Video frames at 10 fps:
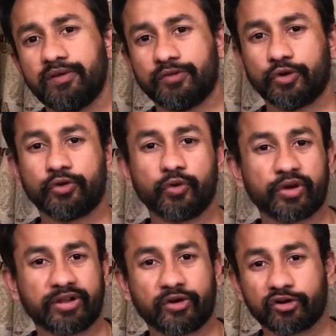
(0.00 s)
without
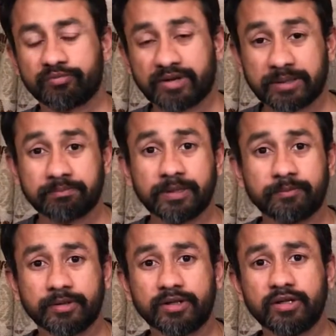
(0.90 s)
knowing a lot of many
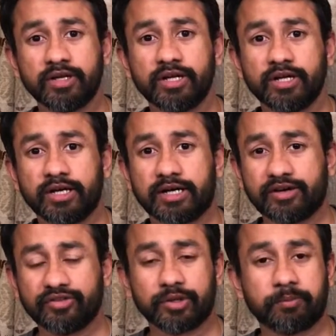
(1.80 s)
people
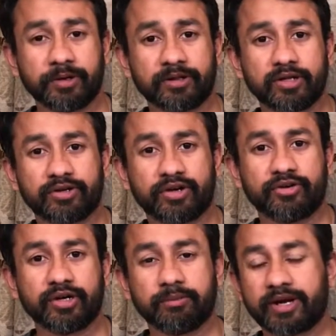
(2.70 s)
in that particular
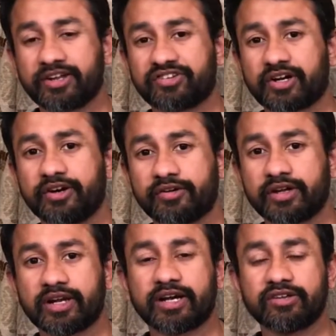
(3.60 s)
country. But I started
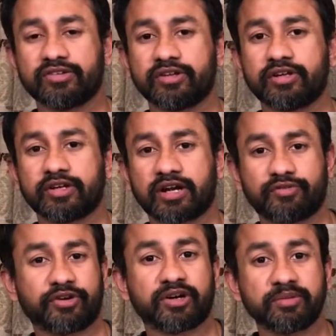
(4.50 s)
realizing
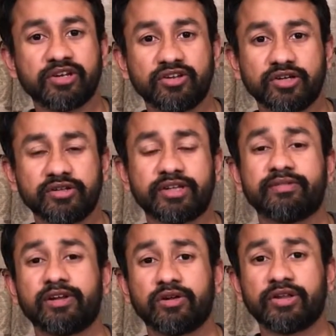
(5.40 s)
after coming here,
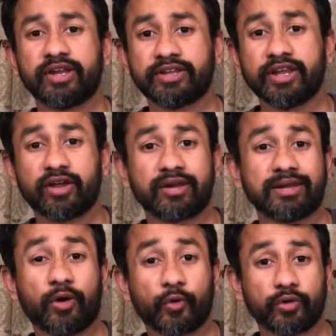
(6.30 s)
there are a
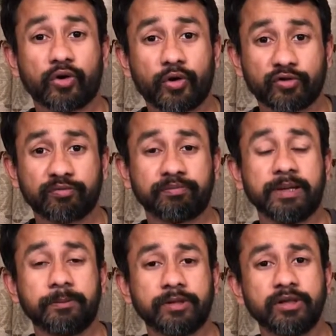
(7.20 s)
lot of
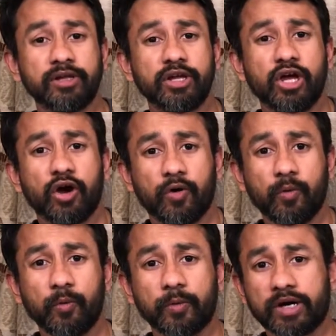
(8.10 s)
people
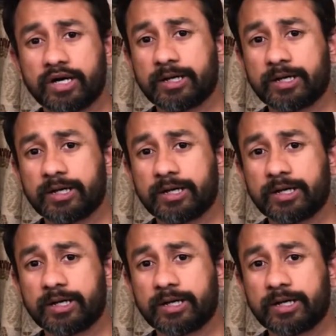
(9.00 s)
who